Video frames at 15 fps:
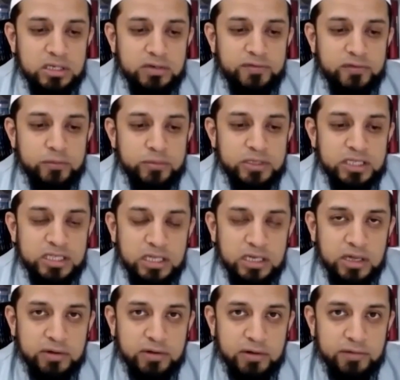and from
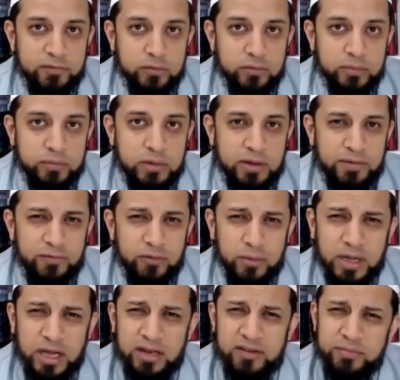
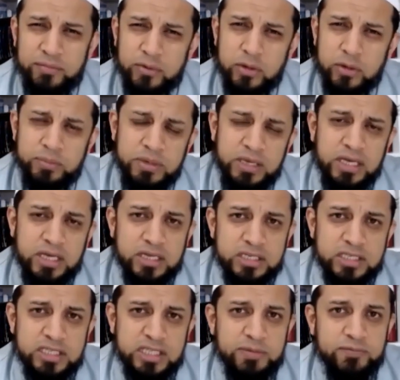kind of being in a
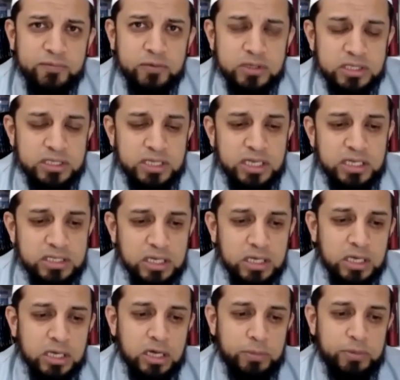sleepful state.
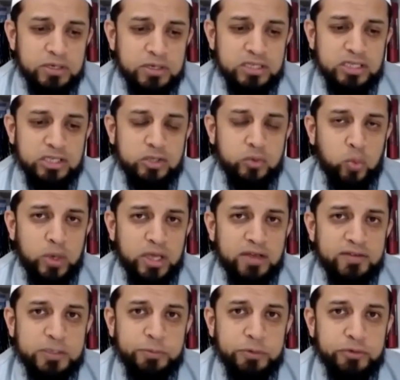A person is
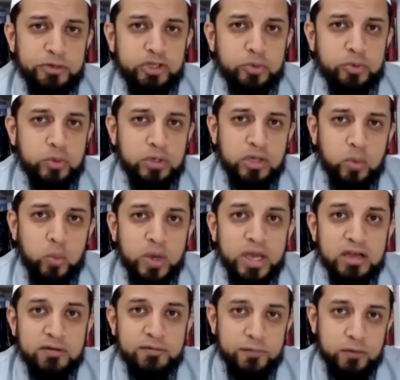spiritually
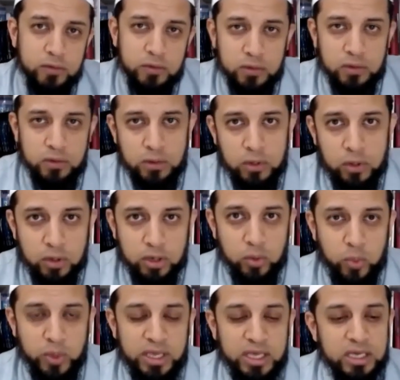wakeful or
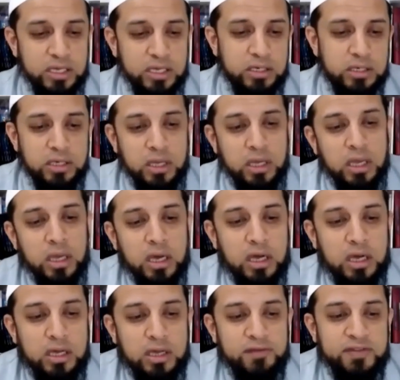awakened
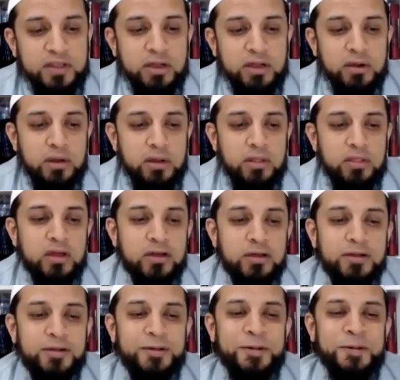if they are in
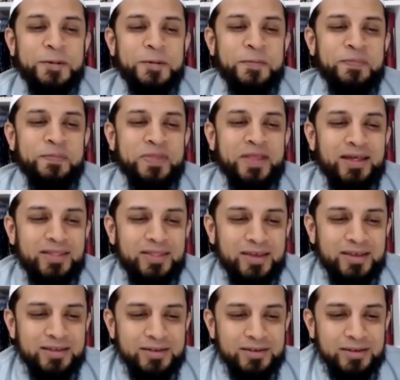dhikr.
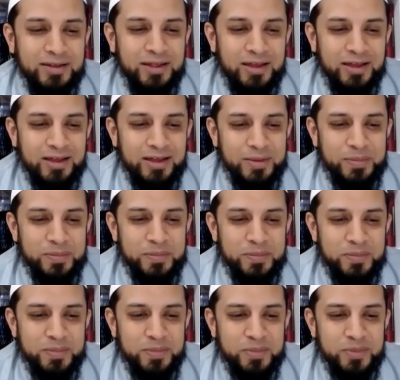Dhikr
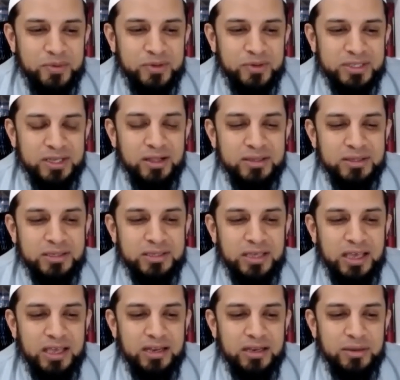results
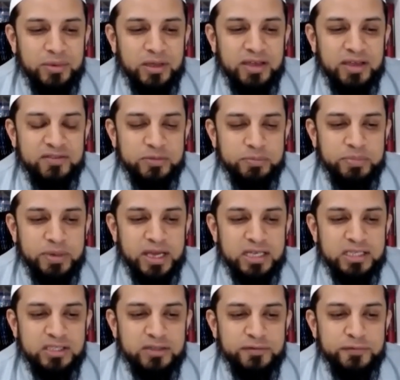in,
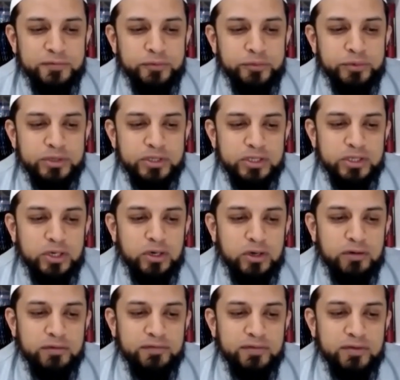bears the fruits
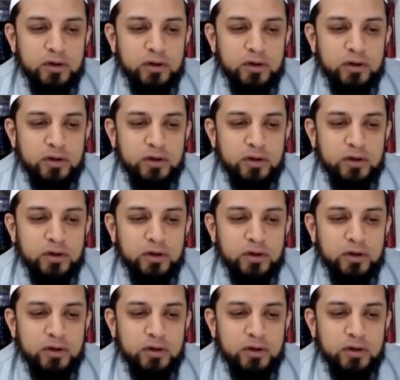of